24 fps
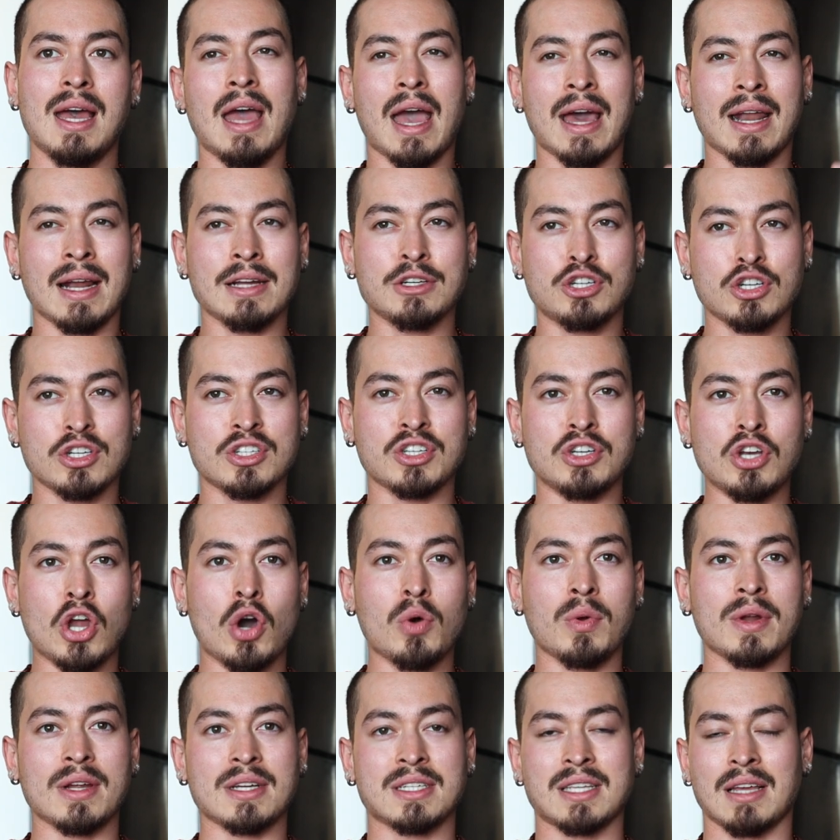And I just
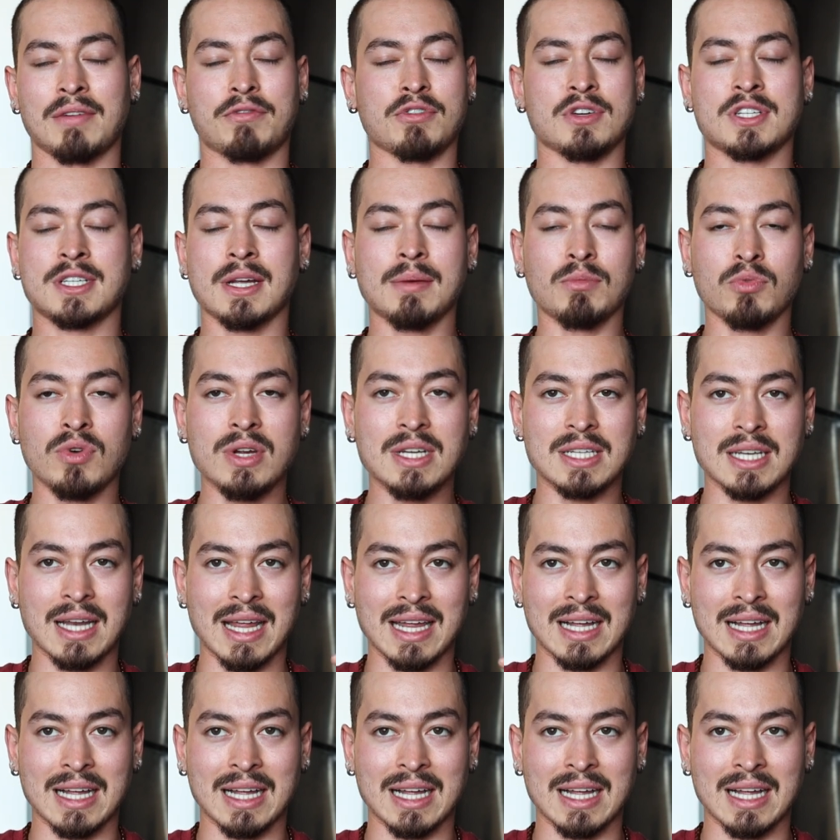noticed, and for some reason